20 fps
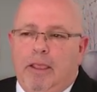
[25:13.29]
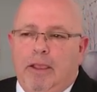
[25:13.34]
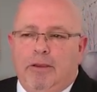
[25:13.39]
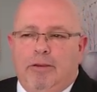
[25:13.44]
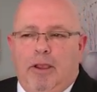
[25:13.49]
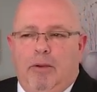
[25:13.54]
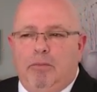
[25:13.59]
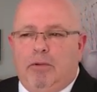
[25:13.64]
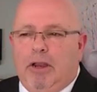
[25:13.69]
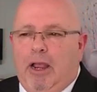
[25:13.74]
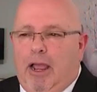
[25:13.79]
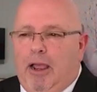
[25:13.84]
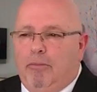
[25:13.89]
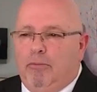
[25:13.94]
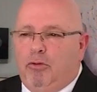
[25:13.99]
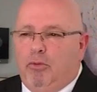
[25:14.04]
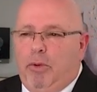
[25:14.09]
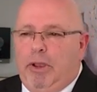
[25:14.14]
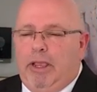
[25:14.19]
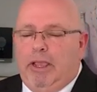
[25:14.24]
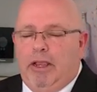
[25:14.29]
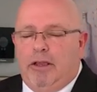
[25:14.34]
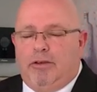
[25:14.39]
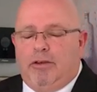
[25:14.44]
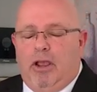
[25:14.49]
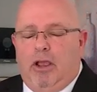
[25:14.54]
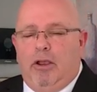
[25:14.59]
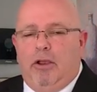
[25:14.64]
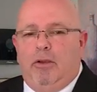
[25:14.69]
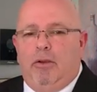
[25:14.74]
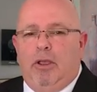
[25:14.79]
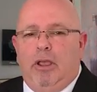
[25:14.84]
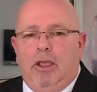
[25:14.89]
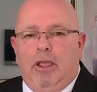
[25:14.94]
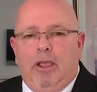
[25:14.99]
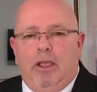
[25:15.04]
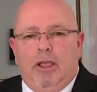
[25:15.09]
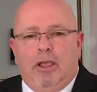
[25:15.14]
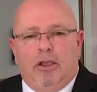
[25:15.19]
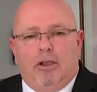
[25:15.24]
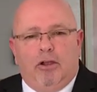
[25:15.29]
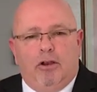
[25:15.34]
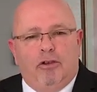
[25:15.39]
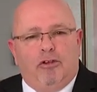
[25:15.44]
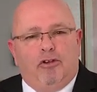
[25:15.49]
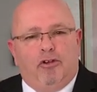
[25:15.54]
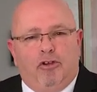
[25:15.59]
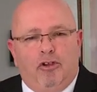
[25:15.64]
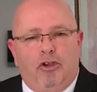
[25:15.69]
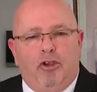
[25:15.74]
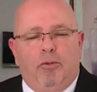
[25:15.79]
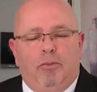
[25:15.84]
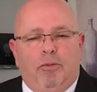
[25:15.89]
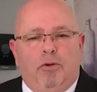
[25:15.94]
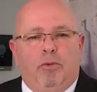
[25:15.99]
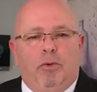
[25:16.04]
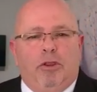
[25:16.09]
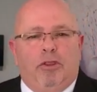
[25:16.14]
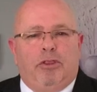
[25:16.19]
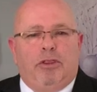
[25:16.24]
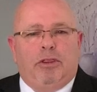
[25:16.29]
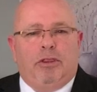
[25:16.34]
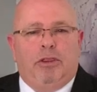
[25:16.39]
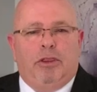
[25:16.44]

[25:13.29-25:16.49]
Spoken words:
Sometimes we get so consumed with